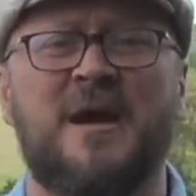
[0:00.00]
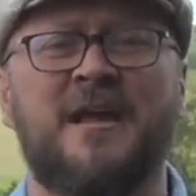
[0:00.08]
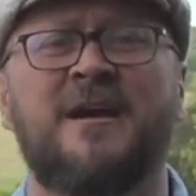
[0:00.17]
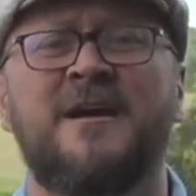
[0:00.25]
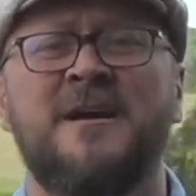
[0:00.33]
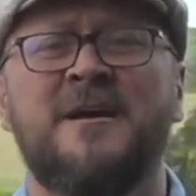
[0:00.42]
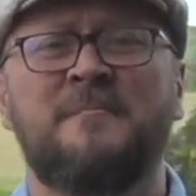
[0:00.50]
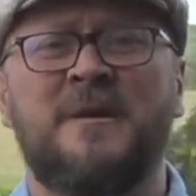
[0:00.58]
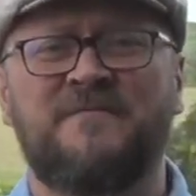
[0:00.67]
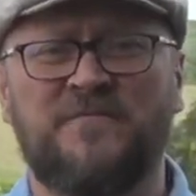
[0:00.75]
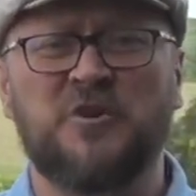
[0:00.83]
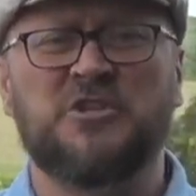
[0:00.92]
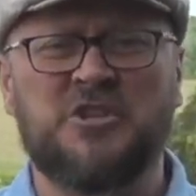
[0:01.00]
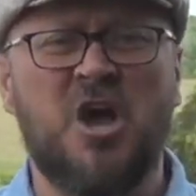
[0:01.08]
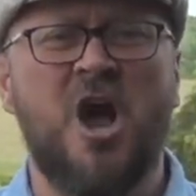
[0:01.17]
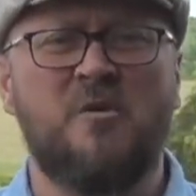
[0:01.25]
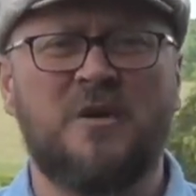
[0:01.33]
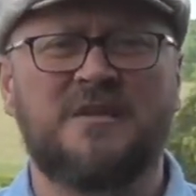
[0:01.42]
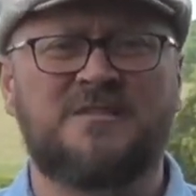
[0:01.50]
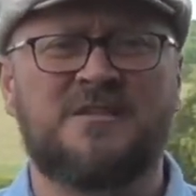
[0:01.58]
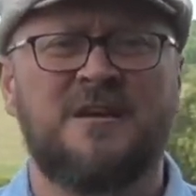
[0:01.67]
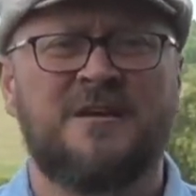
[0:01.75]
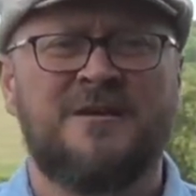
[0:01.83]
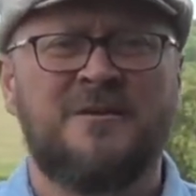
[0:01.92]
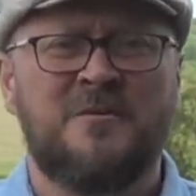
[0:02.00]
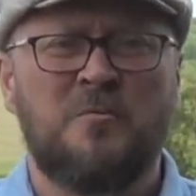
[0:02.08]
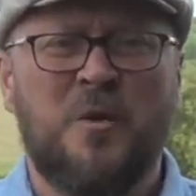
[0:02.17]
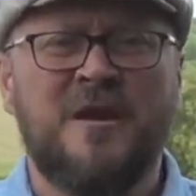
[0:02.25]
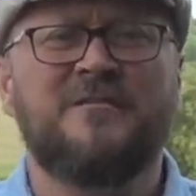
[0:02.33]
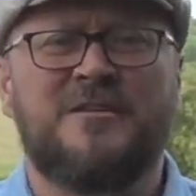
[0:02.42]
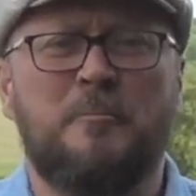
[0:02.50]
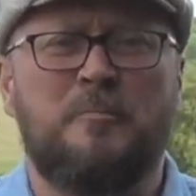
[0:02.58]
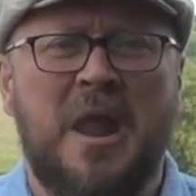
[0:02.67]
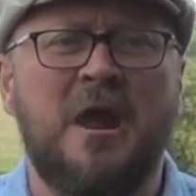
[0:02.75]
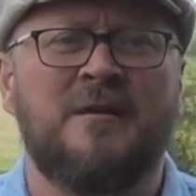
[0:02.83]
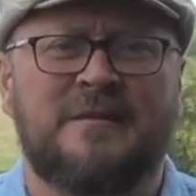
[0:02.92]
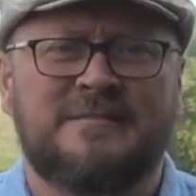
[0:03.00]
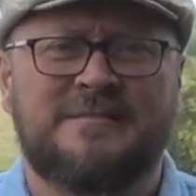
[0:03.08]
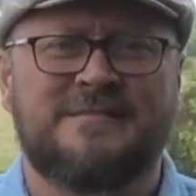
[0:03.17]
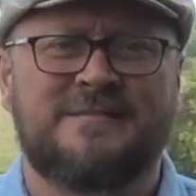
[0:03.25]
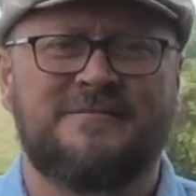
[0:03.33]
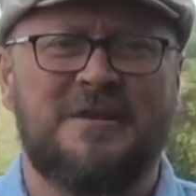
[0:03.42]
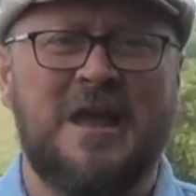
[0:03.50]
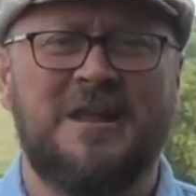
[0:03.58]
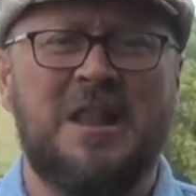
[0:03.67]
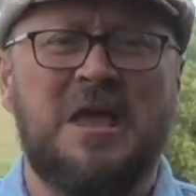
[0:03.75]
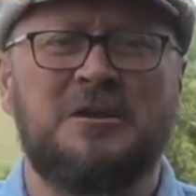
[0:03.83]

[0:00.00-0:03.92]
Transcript: And my first thought was, where are their parents, right?